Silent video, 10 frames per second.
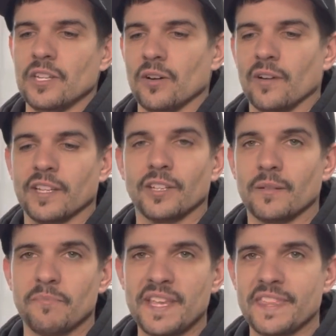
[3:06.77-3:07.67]
know, I
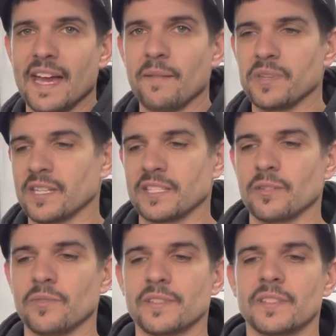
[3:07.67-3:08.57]
couldn't beat that because
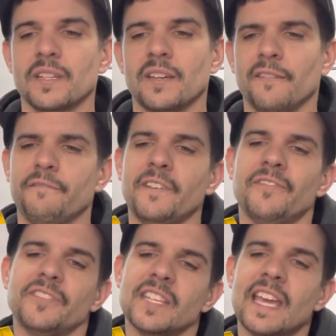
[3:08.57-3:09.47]
it was
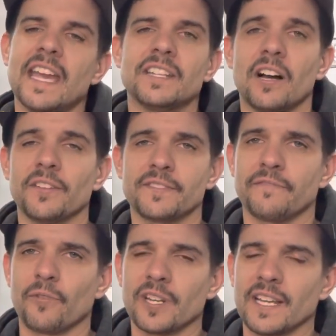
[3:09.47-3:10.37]

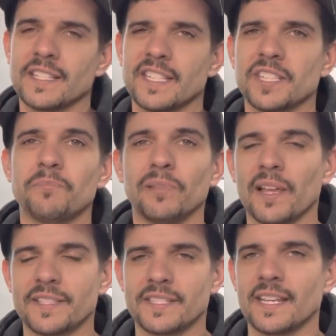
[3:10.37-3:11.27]
$58.49
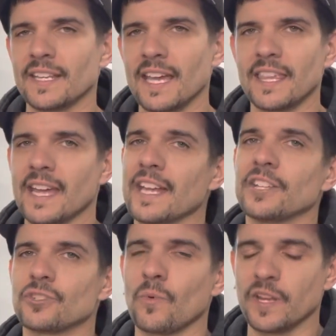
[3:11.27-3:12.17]
plus today. They had
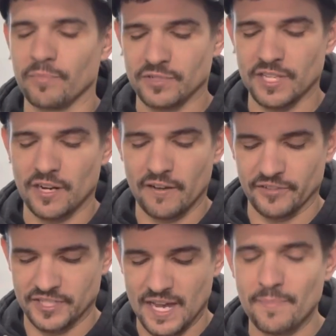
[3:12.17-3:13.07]
it 20% off
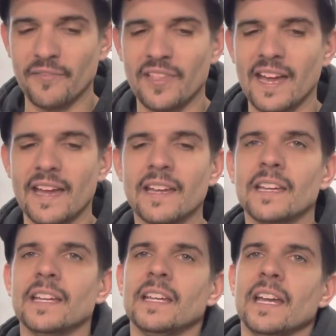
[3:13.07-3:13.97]
on top of
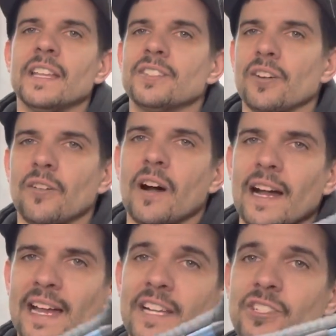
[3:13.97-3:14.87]
that. And so
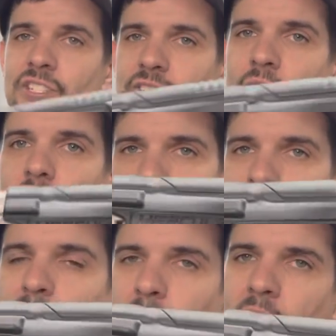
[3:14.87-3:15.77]
I actually sold
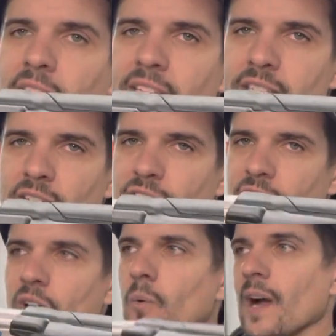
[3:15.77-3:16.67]
my Milwaukee
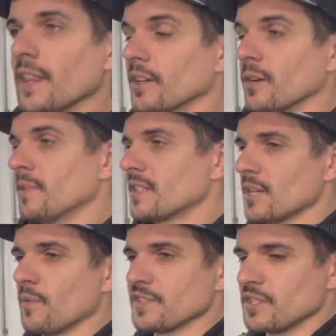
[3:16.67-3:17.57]
Sawzall a while ago because
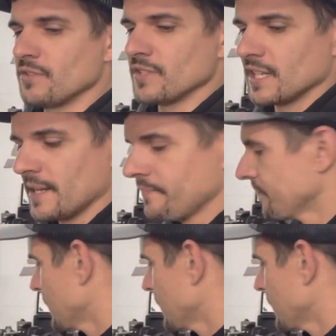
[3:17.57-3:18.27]
I wasn't using it.